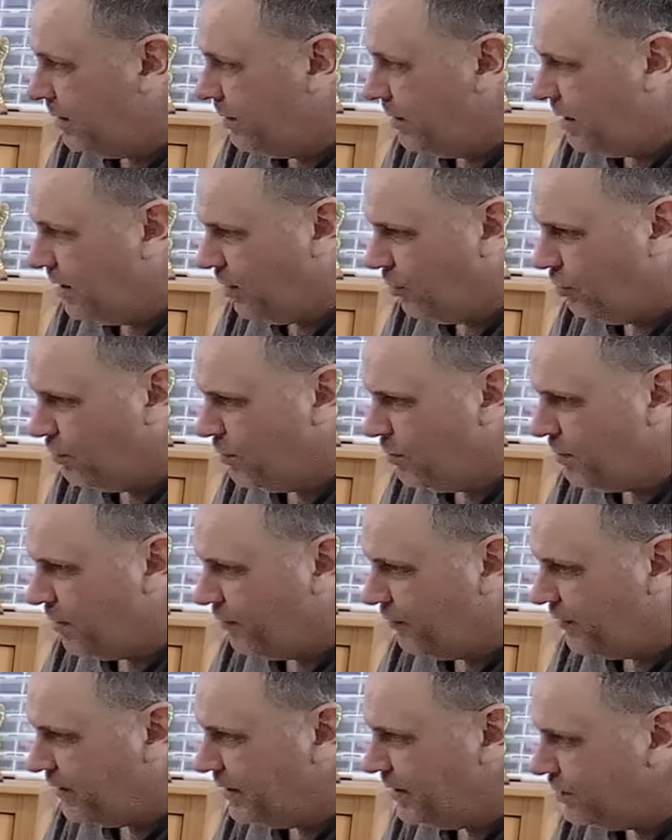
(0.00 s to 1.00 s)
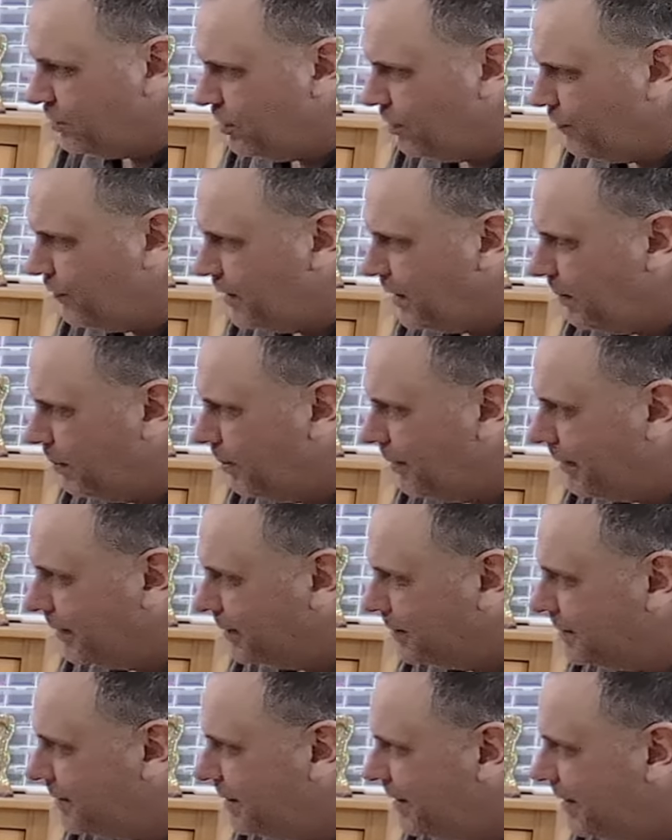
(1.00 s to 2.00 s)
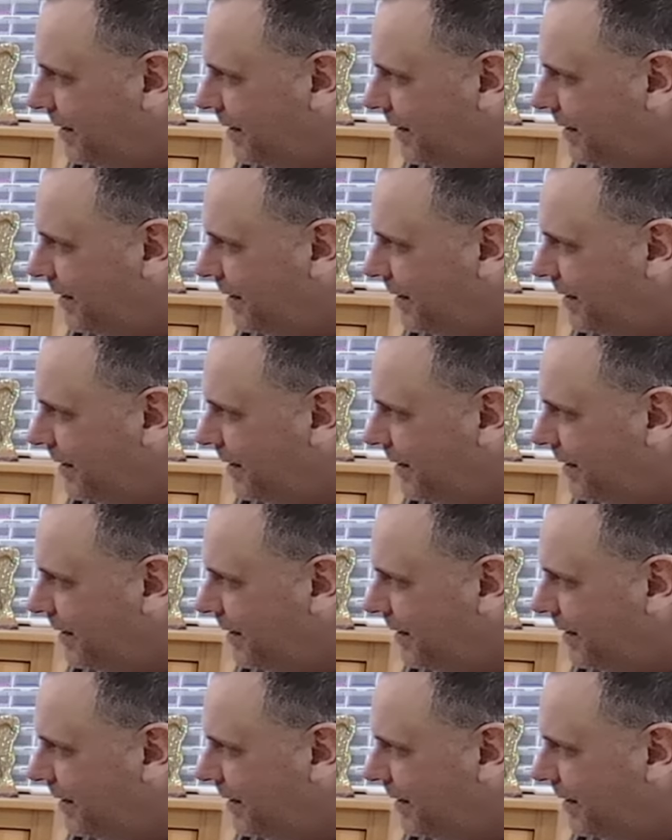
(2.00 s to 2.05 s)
Can I remove my fingers or the fingerprints?